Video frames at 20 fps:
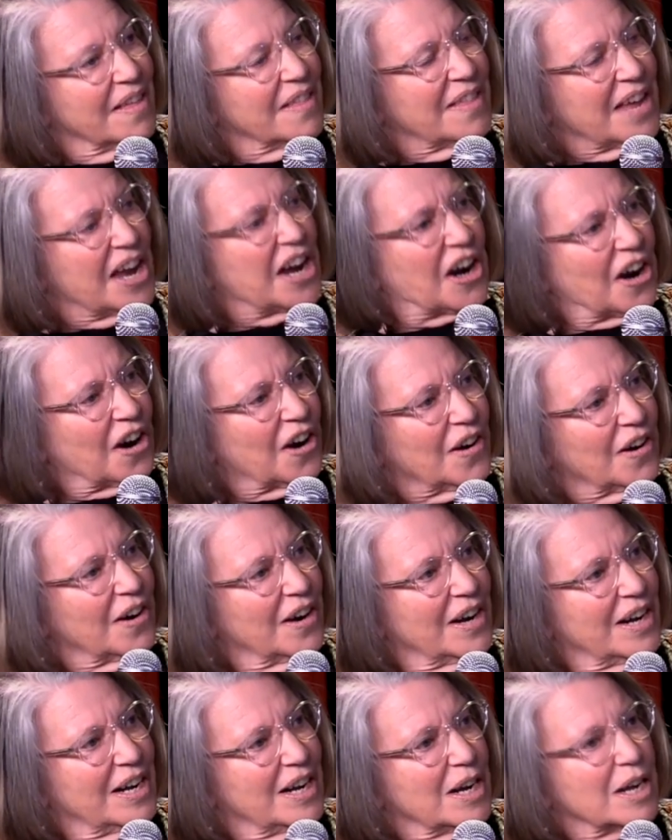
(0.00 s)
there.
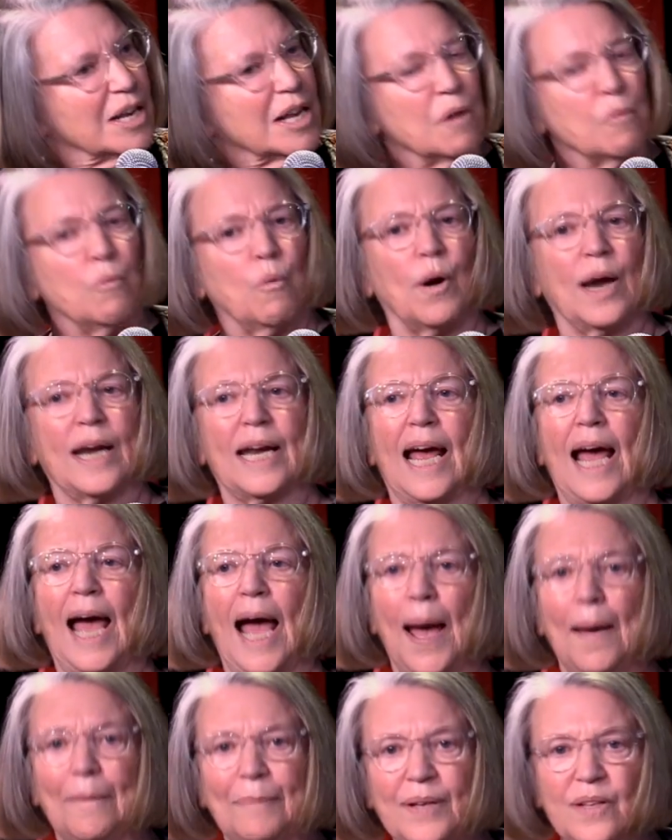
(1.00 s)
What
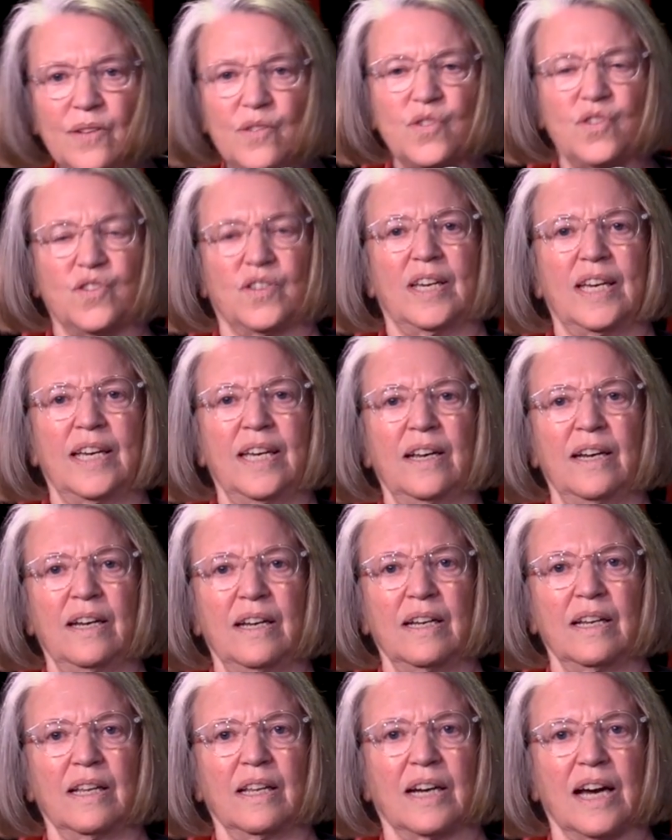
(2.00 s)
happens
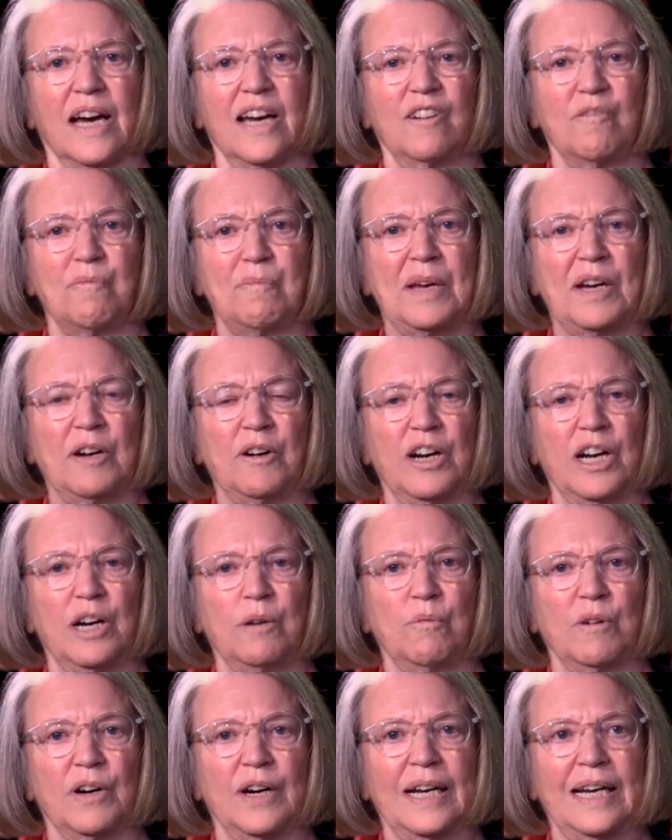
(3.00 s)
in the kind of
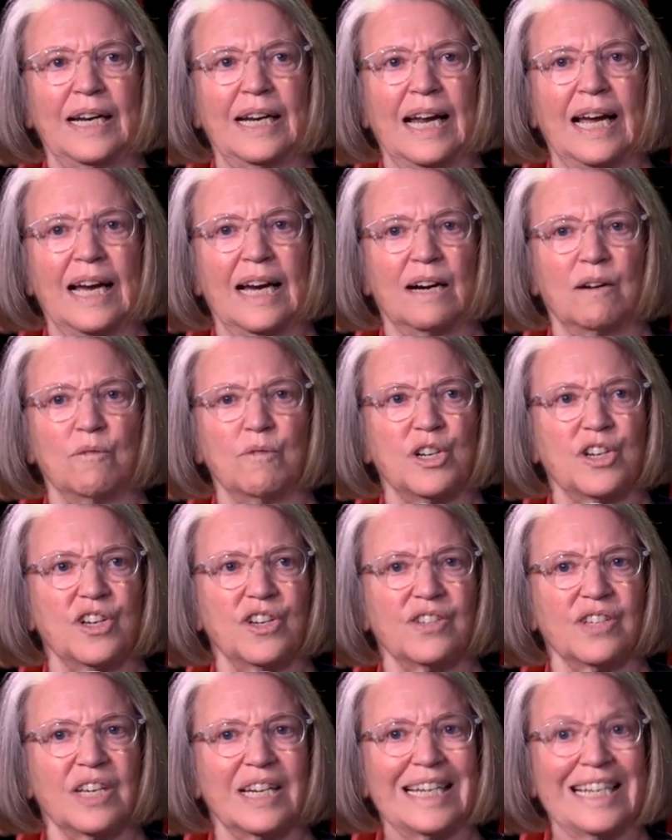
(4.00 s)
period we're in now, which
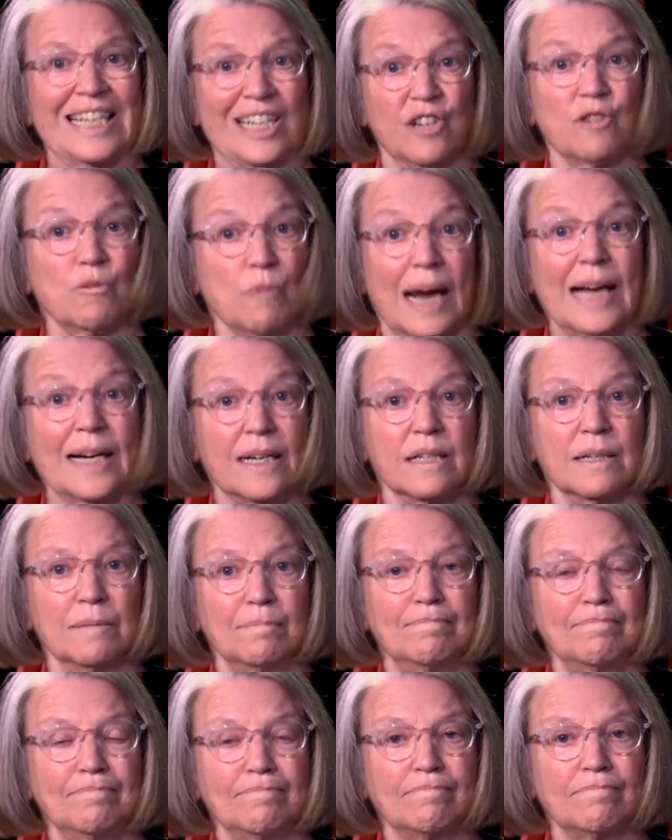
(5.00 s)
is an
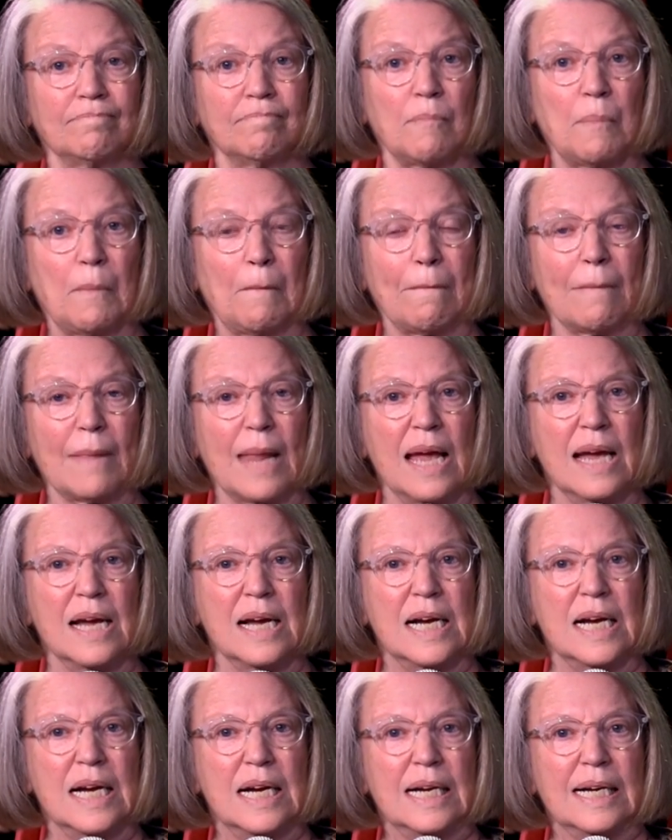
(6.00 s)
interregnum,
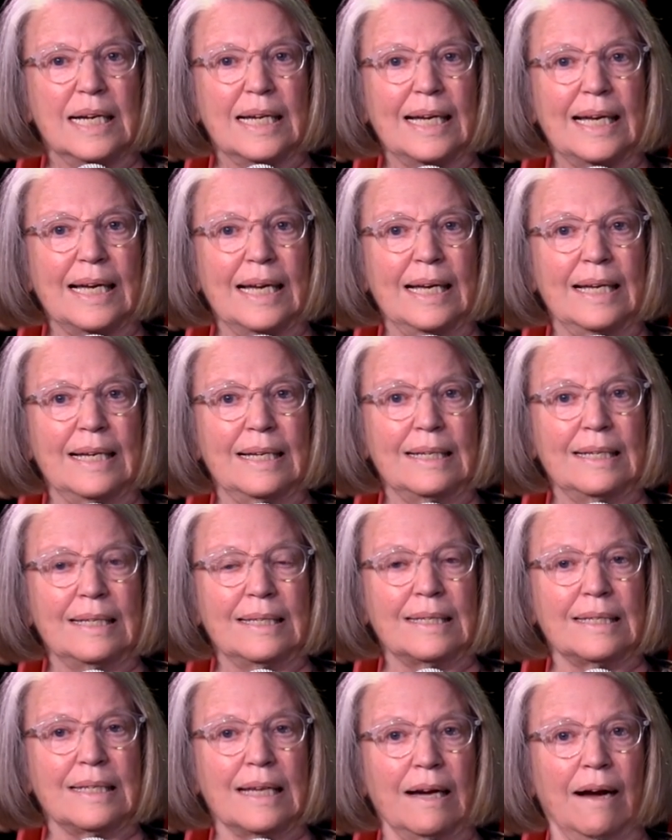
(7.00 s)

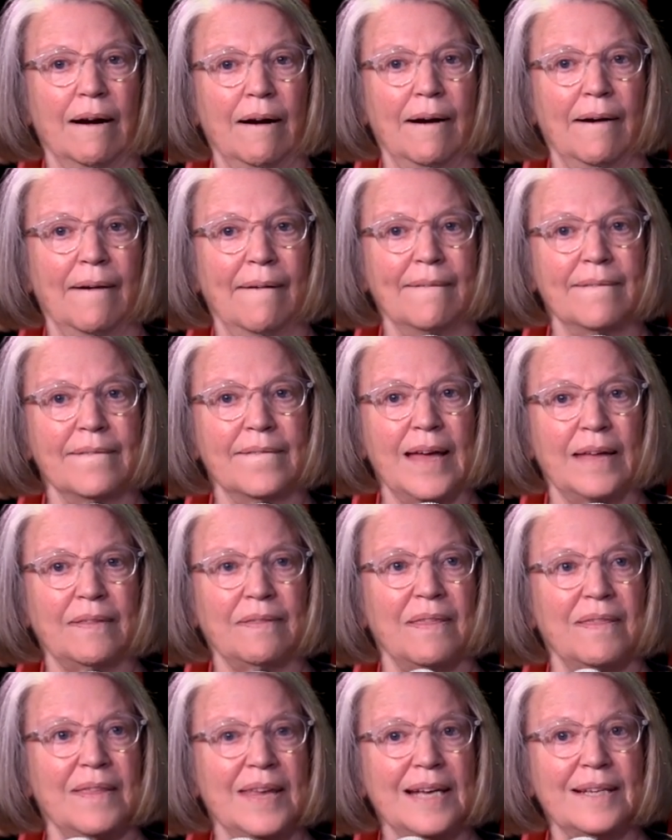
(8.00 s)
is
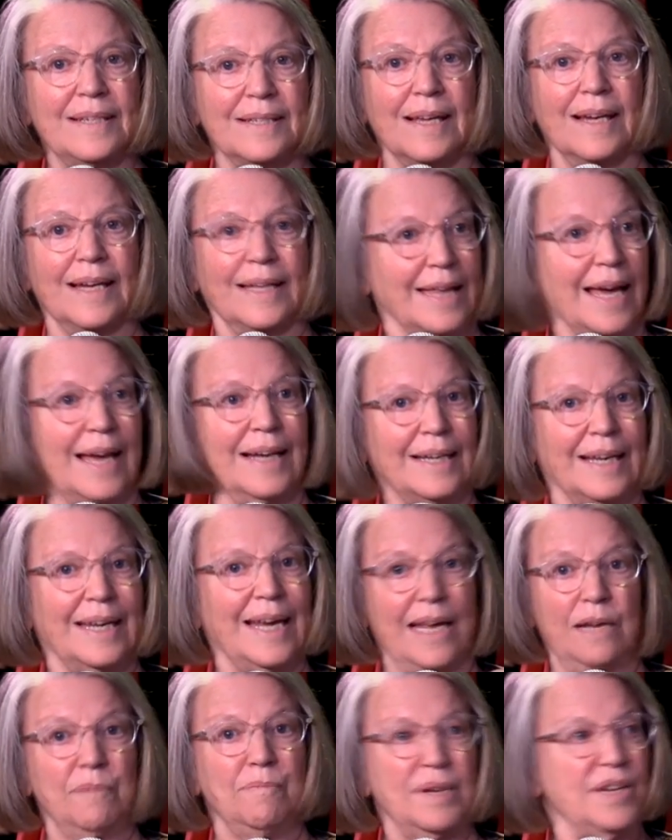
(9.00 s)
that things like that
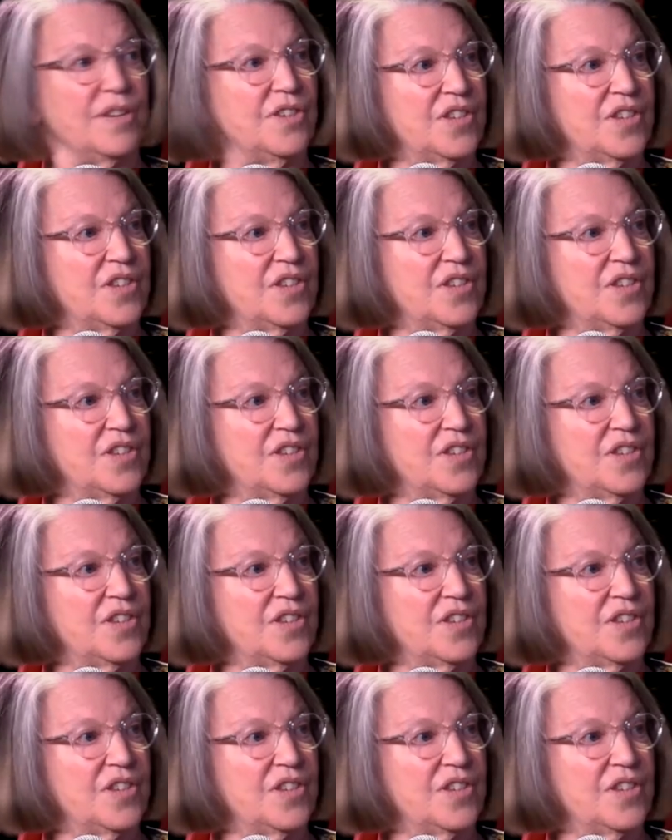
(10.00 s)
can be